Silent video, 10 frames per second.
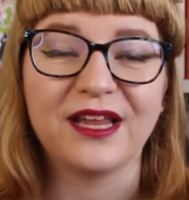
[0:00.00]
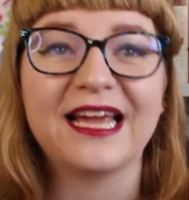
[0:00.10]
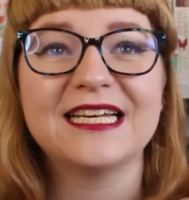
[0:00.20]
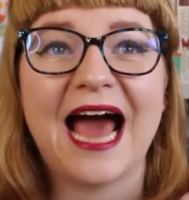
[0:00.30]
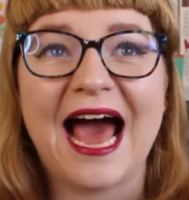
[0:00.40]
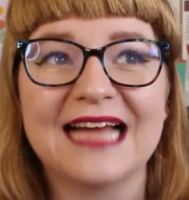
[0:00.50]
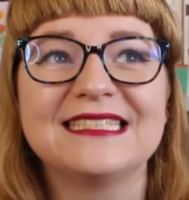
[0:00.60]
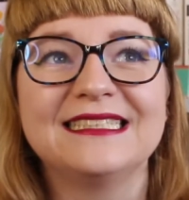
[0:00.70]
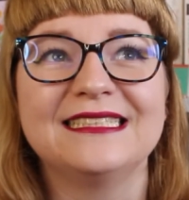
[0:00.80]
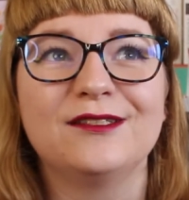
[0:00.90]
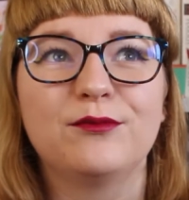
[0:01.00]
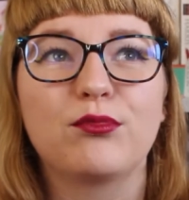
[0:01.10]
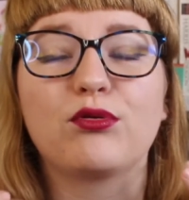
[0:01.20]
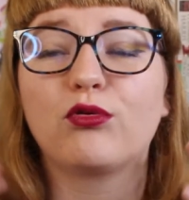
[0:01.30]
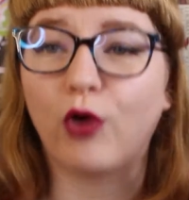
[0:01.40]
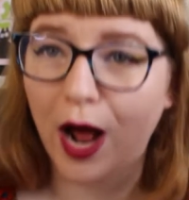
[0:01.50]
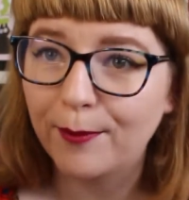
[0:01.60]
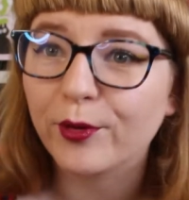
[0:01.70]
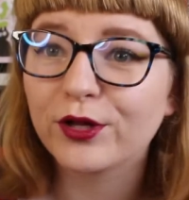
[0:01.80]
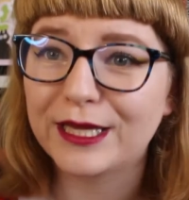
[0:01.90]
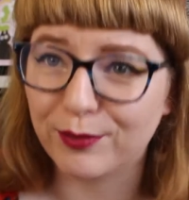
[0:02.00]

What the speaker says: Like, it hadn't properly